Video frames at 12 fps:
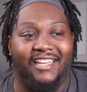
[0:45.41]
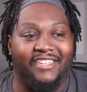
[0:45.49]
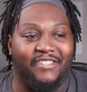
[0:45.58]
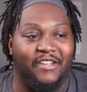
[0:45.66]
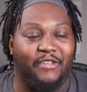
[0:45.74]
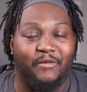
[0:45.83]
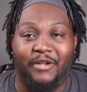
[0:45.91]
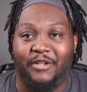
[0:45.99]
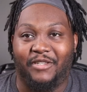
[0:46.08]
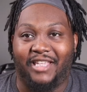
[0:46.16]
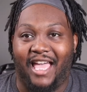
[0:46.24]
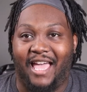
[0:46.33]
You know, it's one of
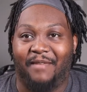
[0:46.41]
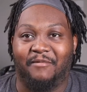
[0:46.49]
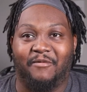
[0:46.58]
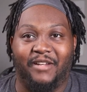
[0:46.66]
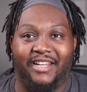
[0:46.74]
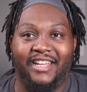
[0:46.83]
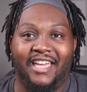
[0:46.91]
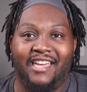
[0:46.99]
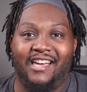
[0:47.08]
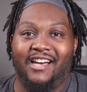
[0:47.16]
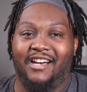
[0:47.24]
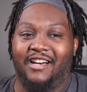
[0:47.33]
those times when
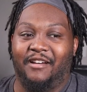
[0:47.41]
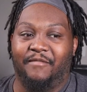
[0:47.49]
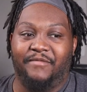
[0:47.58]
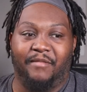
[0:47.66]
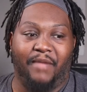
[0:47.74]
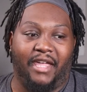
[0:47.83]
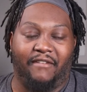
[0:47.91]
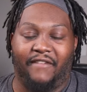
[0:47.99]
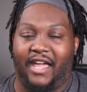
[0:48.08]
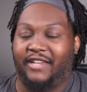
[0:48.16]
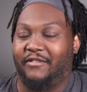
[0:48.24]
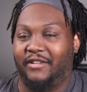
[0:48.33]
the
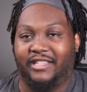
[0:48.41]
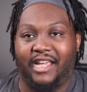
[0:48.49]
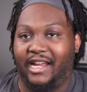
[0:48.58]
manufacturers,